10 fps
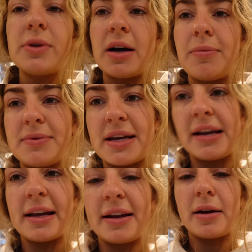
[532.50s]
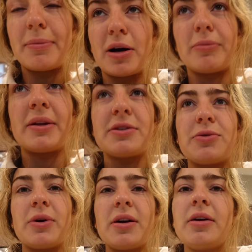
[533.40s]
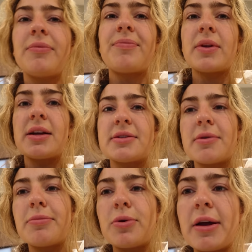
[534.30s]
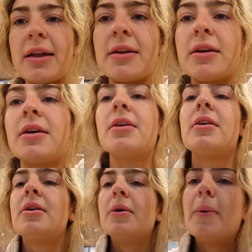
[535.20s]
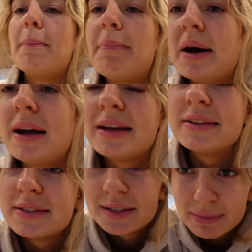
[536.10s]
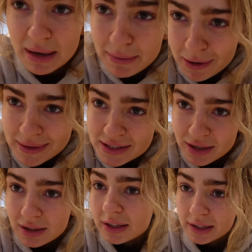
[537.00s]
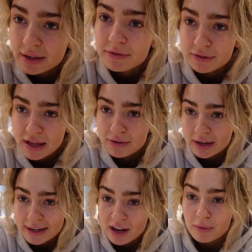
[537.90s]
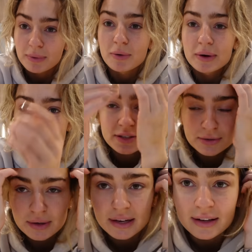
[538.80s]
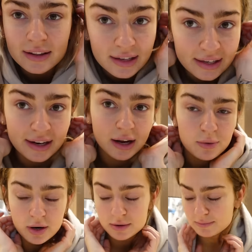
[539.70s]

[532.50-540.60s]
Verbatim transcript: an updated apartment tour at some point, but my apartment's not clean enough for that right now. But when I do get it clean, I wanna